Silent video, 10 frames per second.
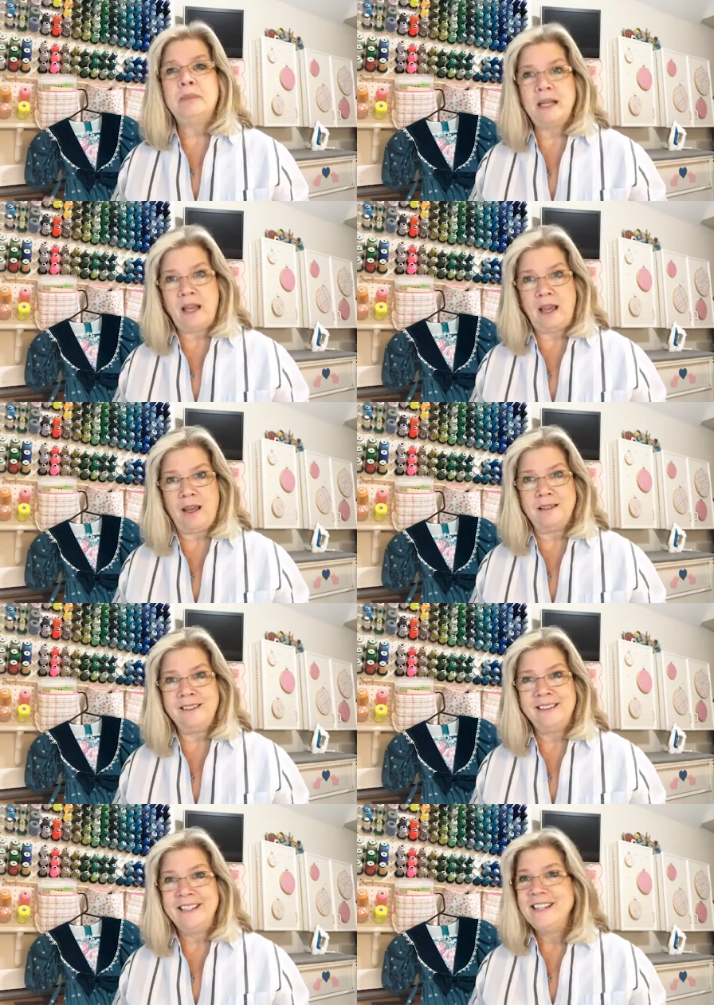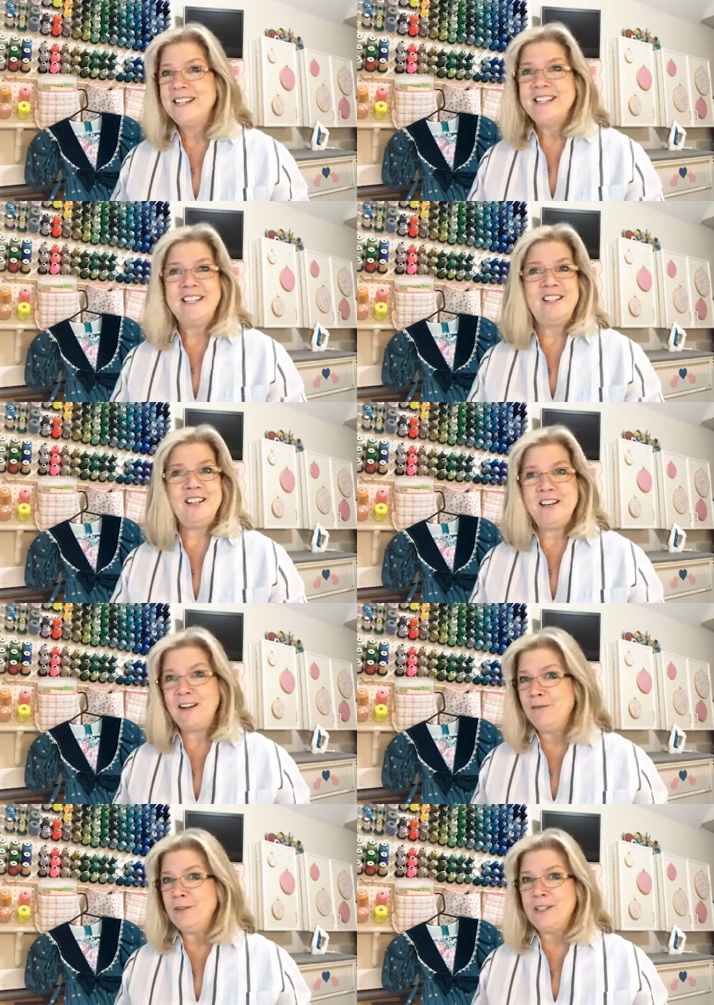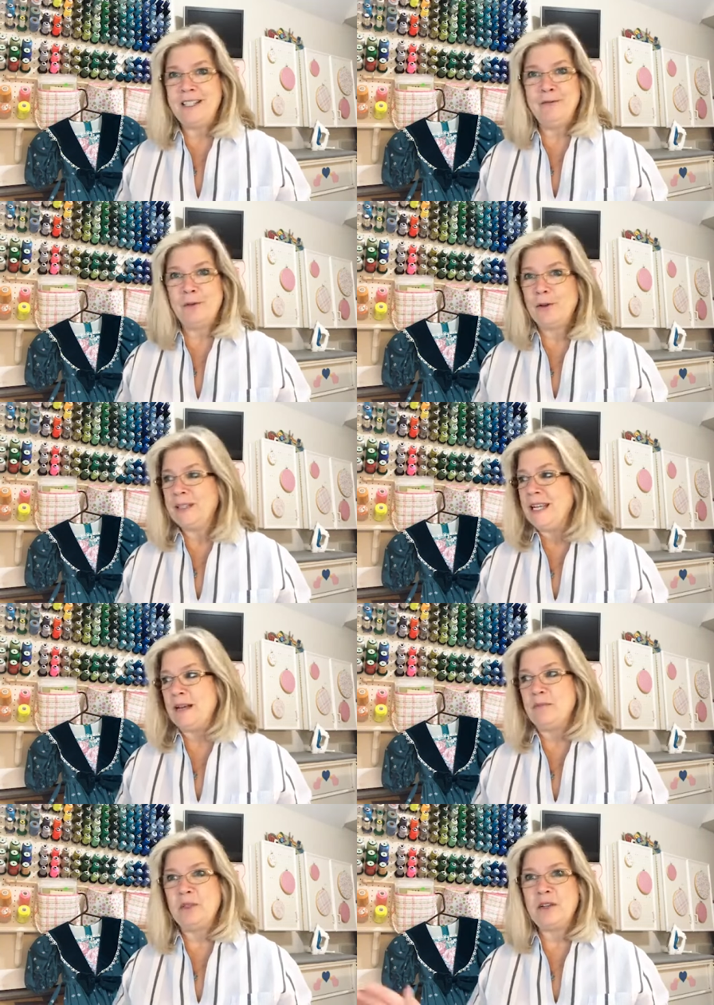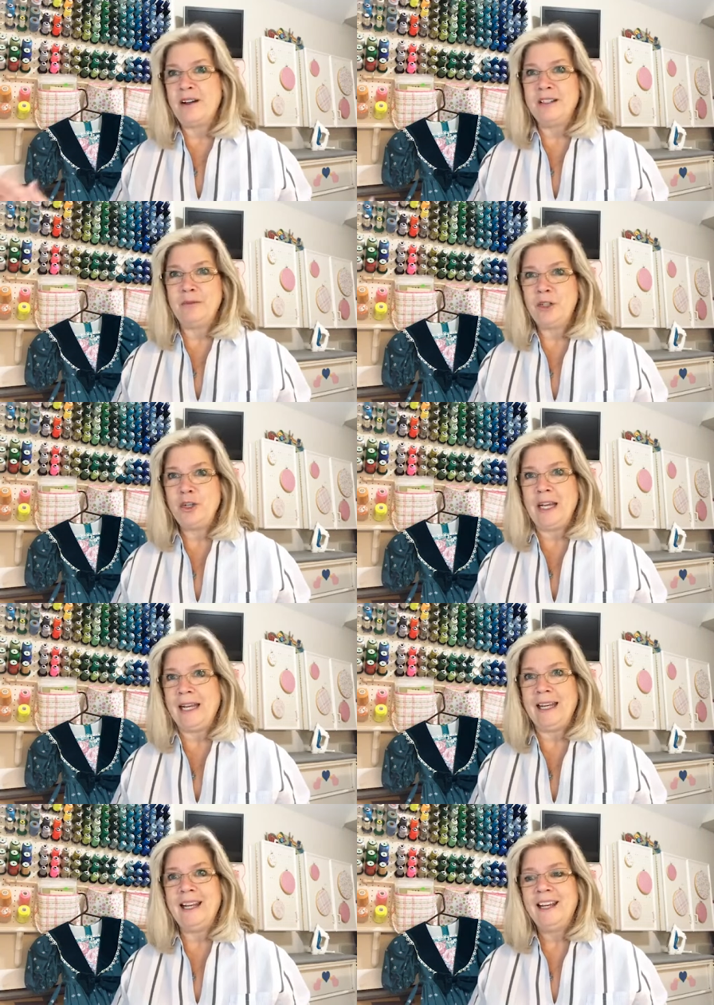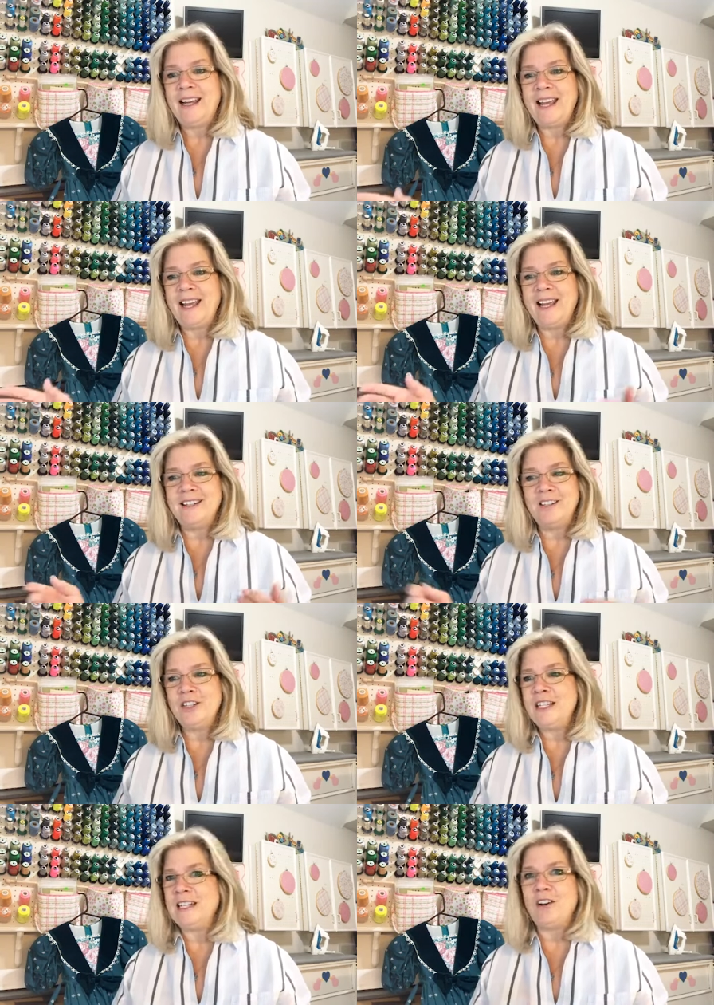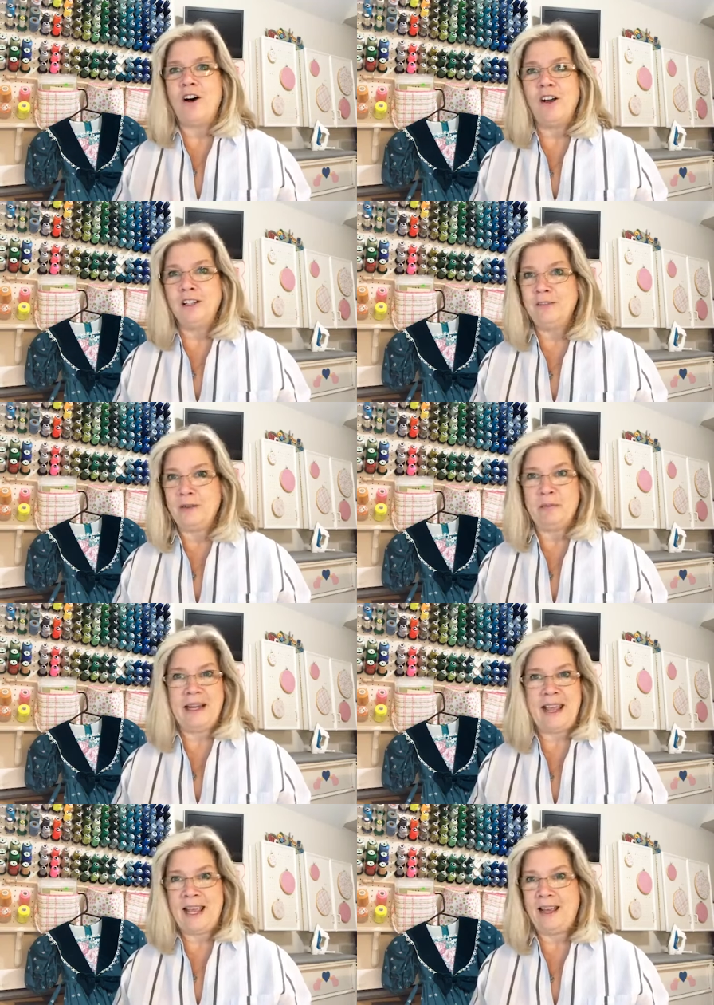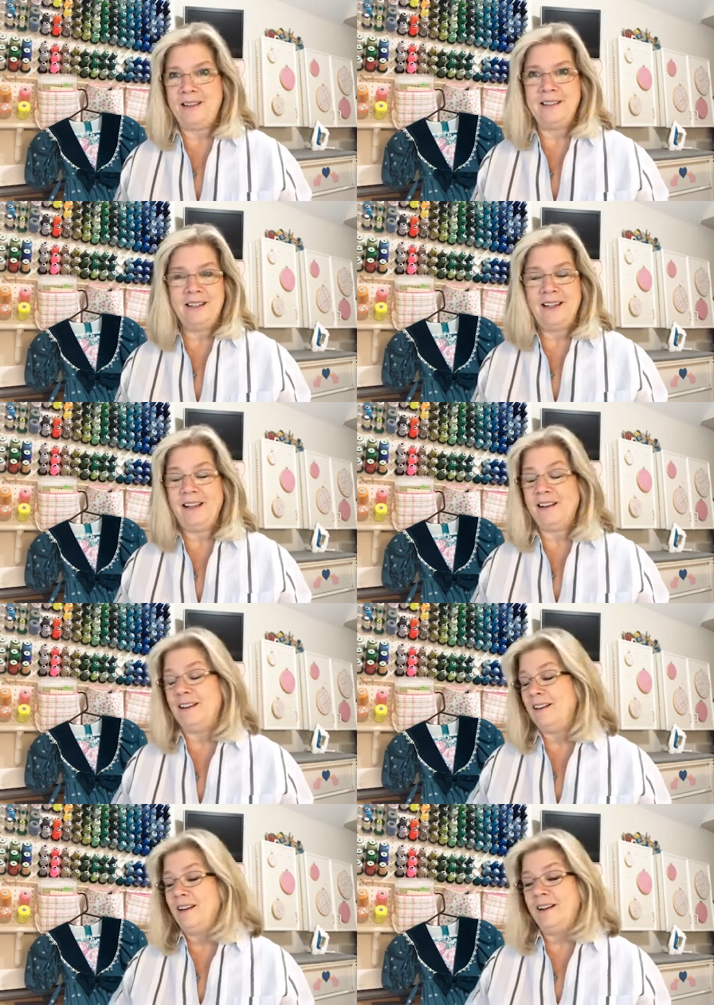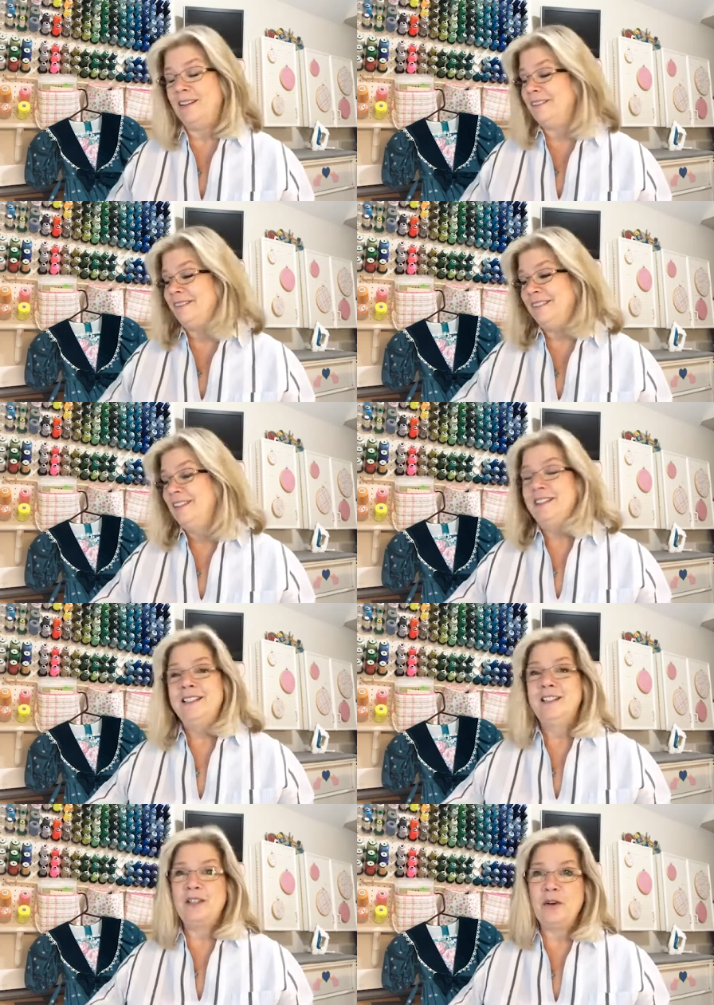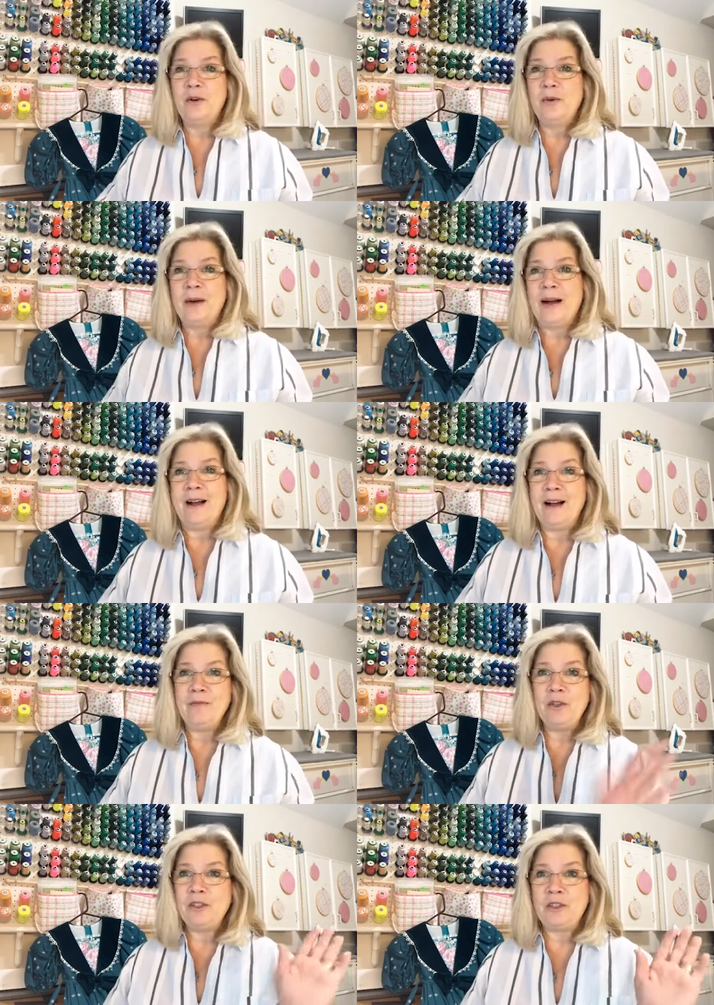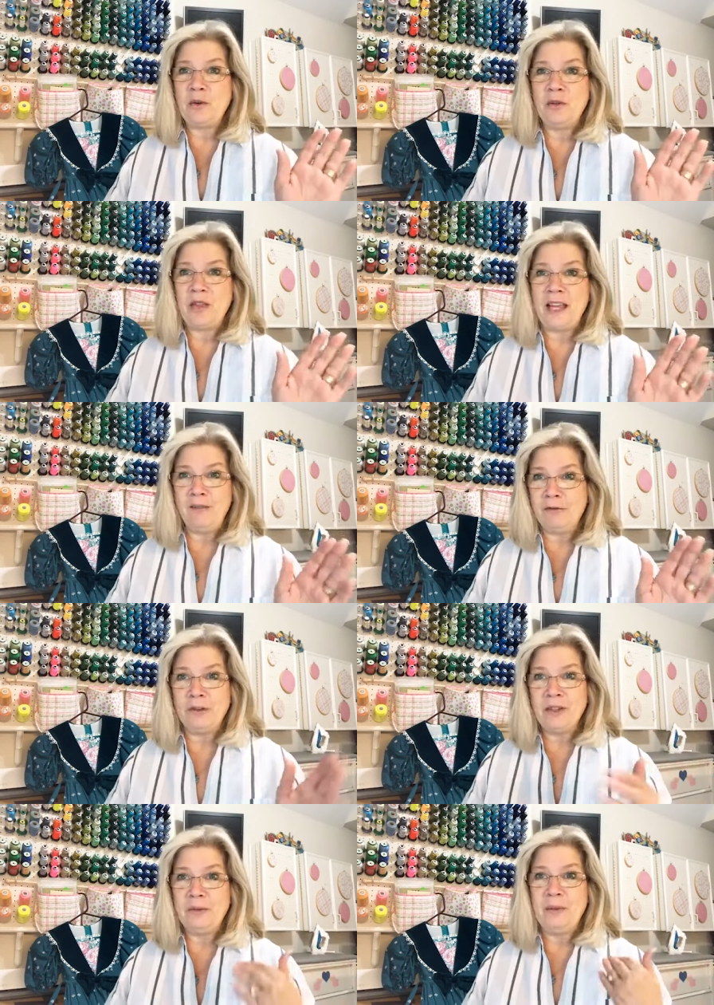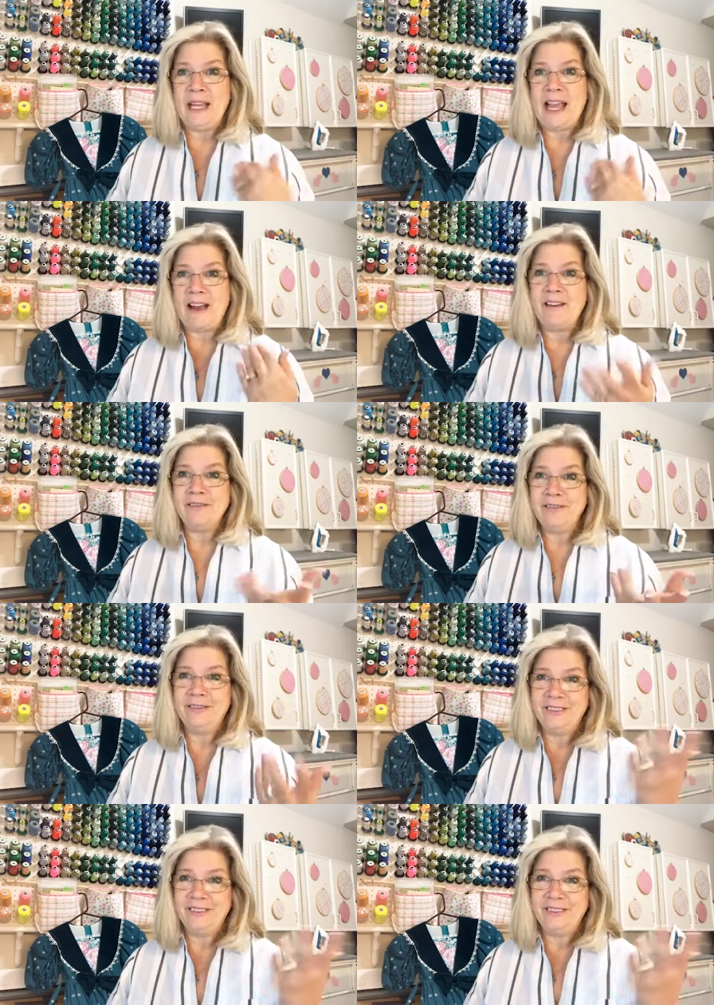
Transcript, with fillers: by hand. She never did rolled hems on the machine, and she did all of it by hand. And uh, so I'm just so thankful that we have